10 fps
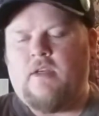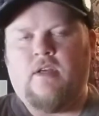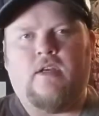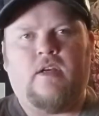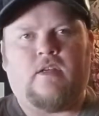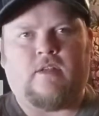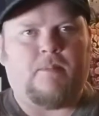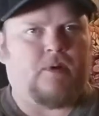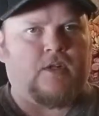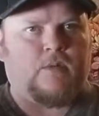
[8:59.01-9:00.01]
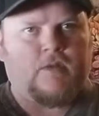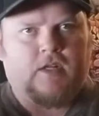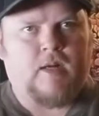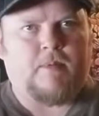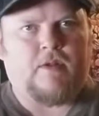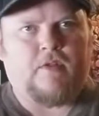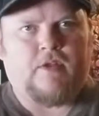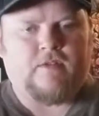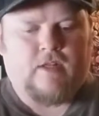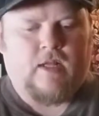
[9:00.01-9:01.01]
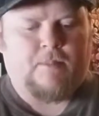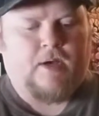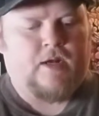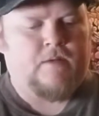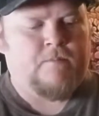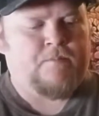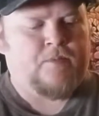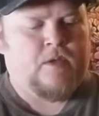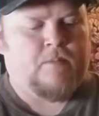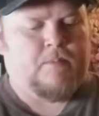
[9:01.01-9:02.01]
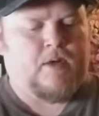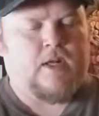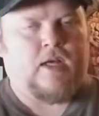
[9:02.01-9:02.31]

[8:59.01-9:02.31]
because I bundled it with a couple other things that I bought. But